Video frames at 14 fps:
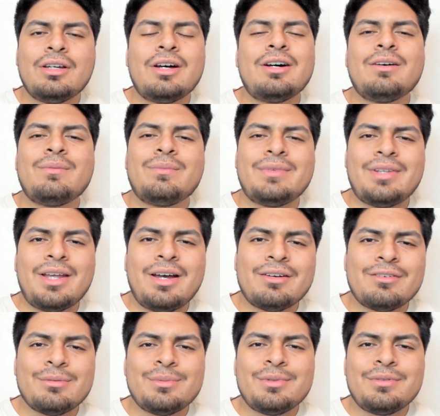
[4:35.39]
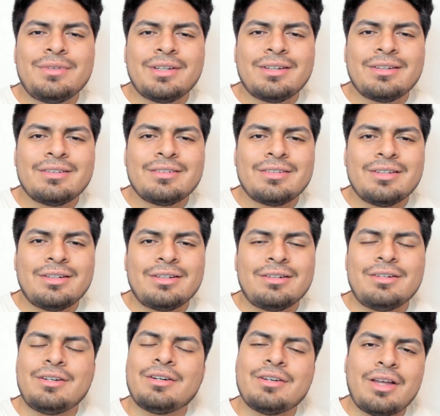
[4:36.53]
not removing
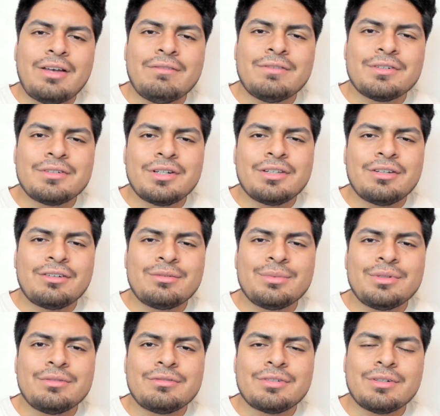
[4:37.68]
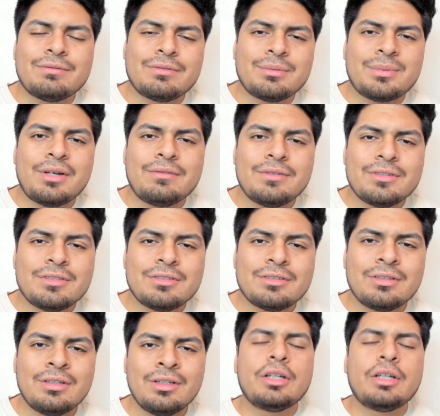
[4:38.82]
or not voting to remove Trump from office,